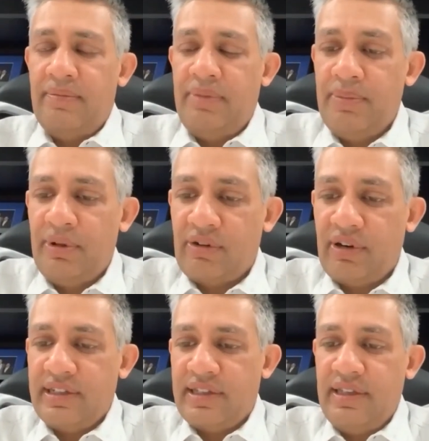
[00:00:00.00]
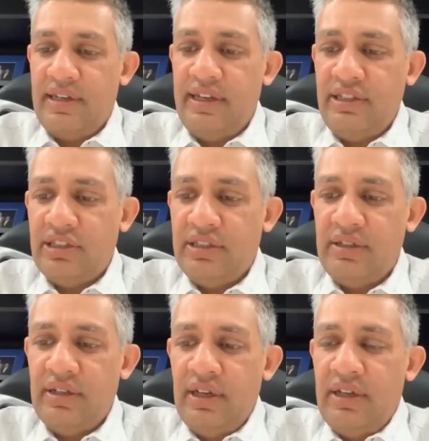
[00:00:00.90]
people across the
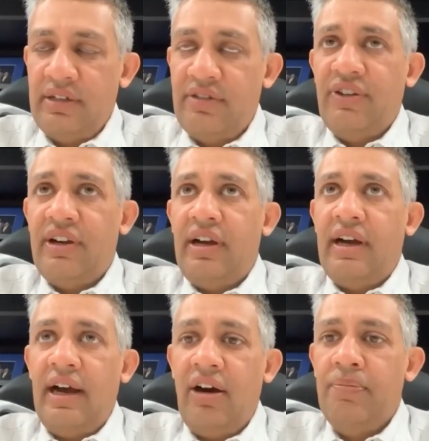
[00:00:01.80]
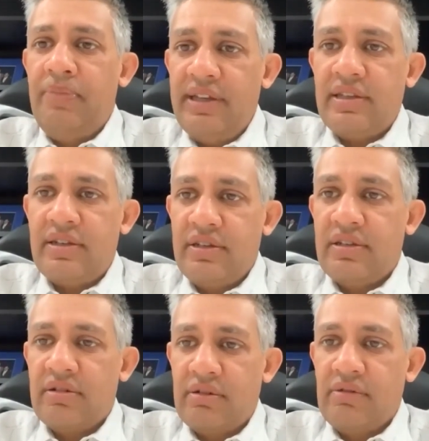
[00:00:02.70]
nation to figure out how best to
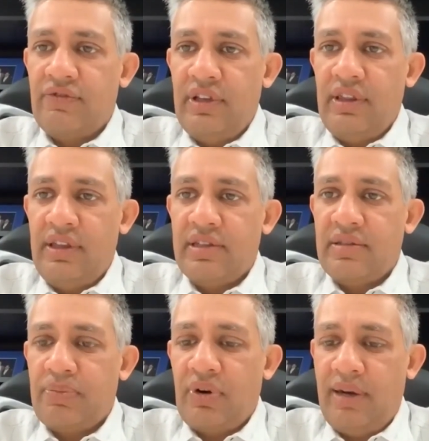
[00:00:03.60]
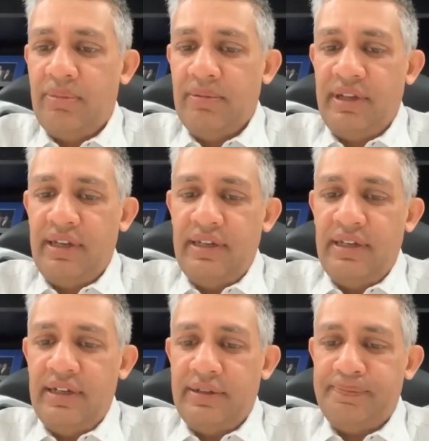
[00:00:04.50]
serve this problem in
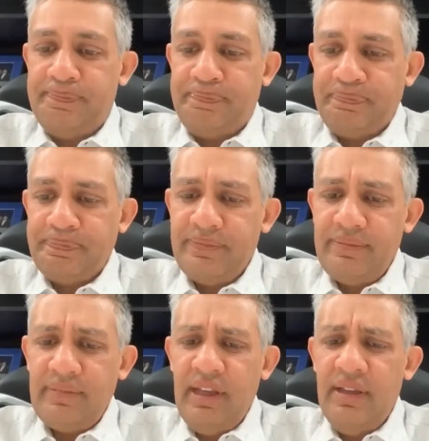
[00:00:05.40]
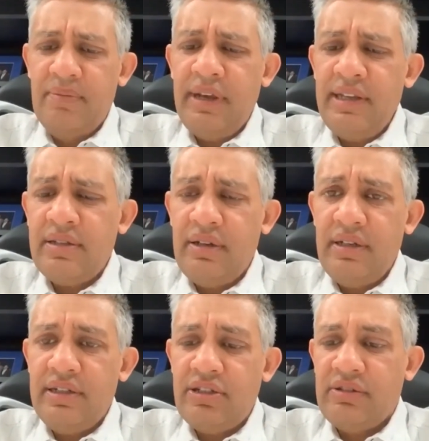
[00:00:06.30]
India. And based on
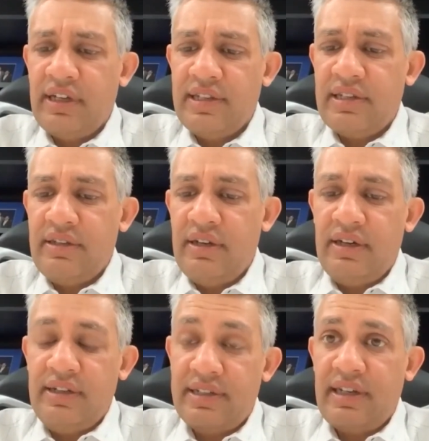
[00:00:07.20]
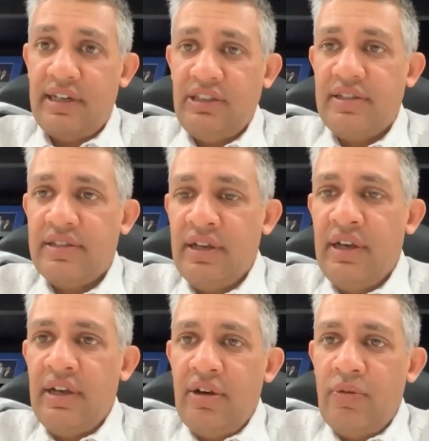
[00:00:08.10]
initial discussions
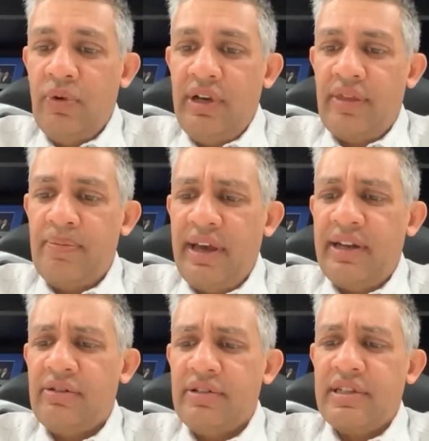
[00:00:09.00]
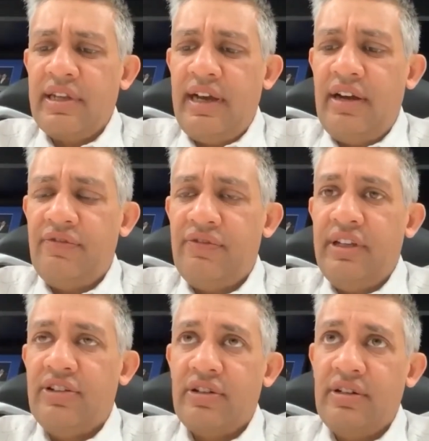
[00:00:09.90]
with medical staff,
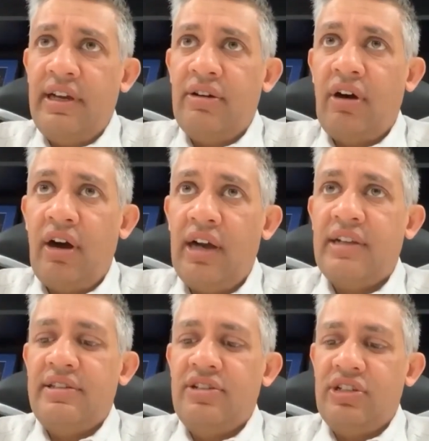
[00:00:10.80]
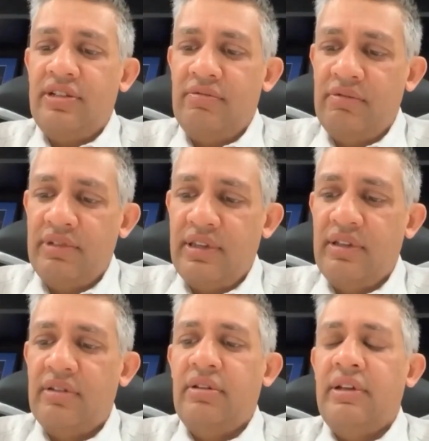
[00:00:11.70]
it turned out oxygen was
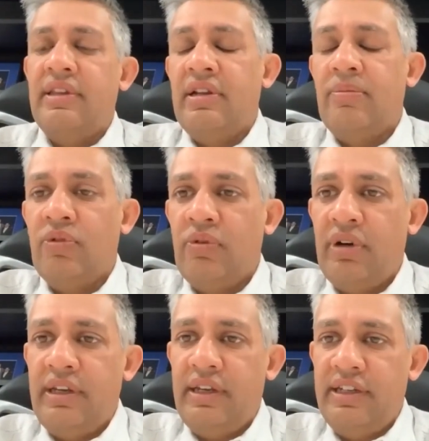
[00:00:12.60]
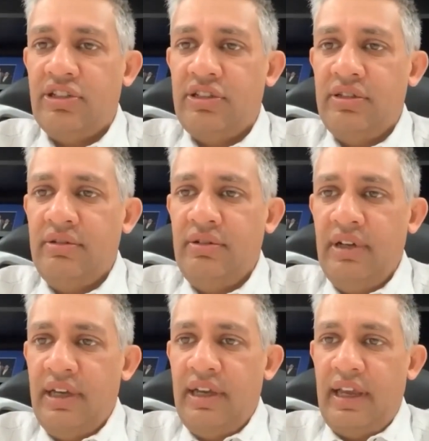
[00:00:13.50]
literally the #1 issue
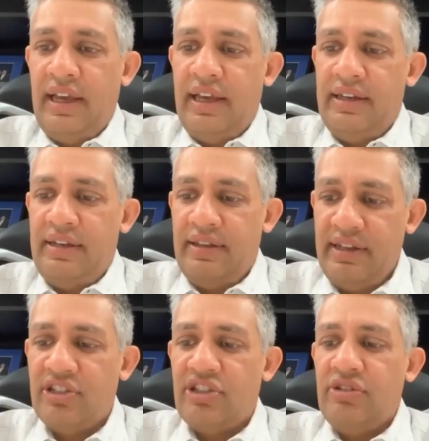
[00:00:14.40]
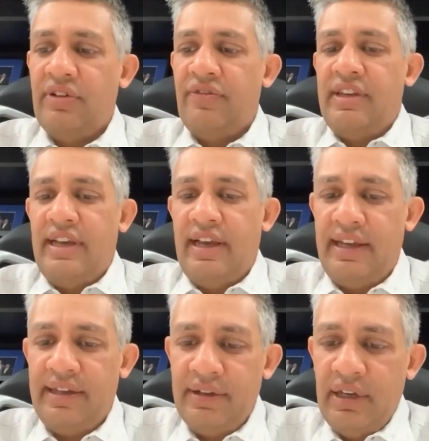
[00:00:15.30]
and the issue of the
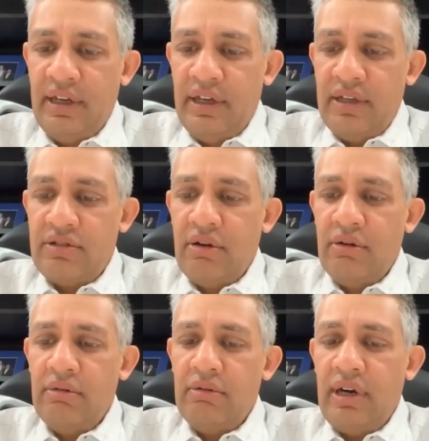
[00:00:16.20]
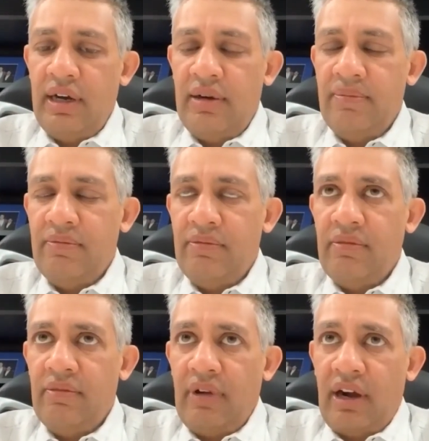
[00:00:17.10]
day. So
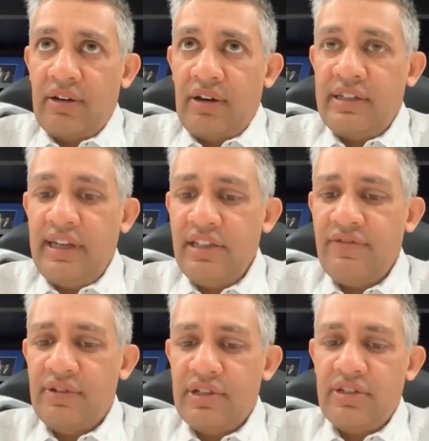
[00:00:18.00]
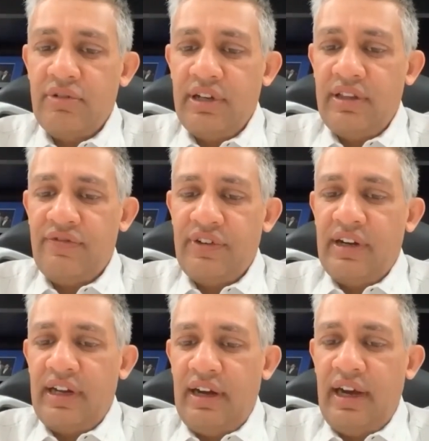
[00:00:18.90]
our task force just quickly
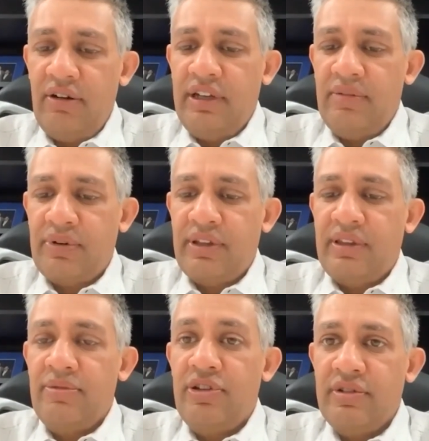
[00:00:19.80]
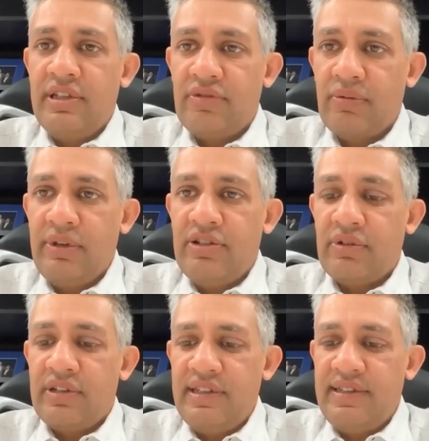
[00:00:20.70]
figured out how could Pratham use its
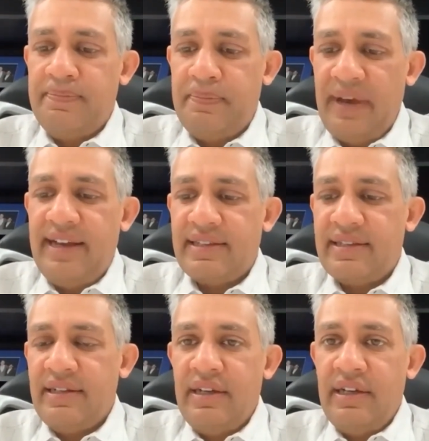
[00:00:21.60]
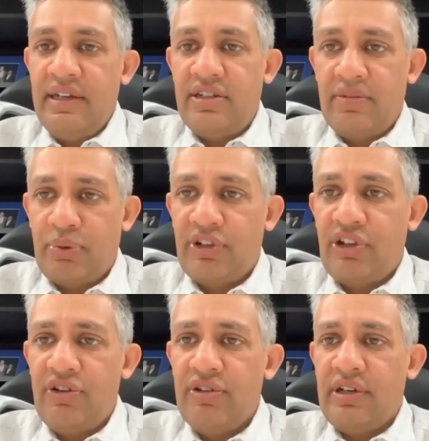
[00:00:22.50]
resources best to
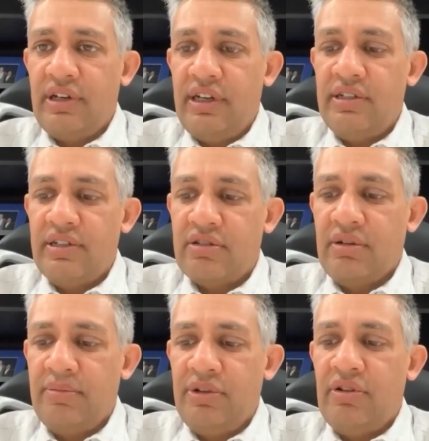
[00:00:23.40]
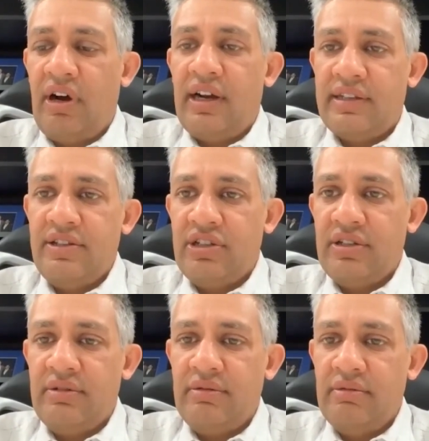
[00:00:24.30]
procure and distribute
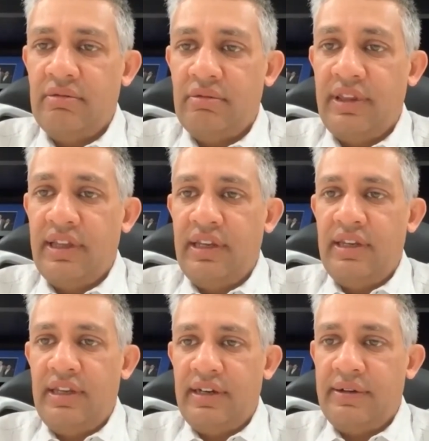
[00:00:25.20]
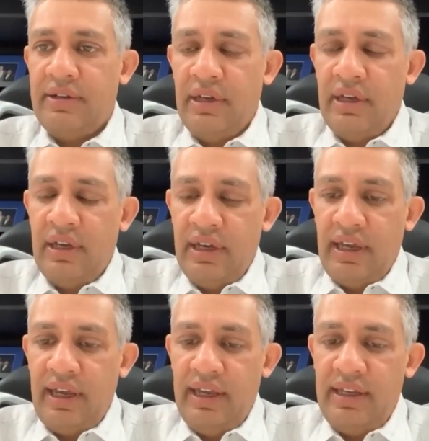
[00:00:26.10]
oxygen within India.
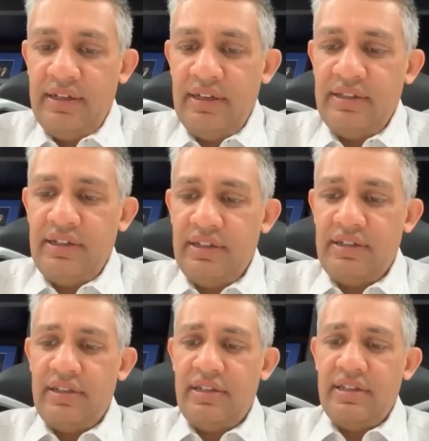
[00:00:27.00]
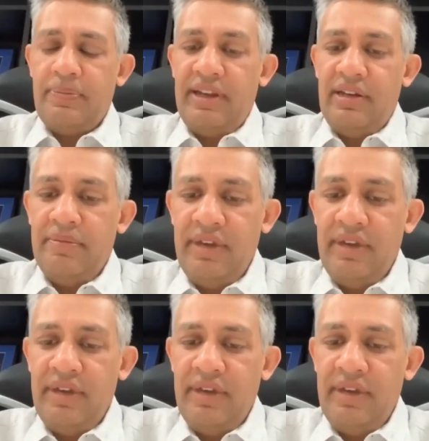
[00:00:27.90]
And just to spend a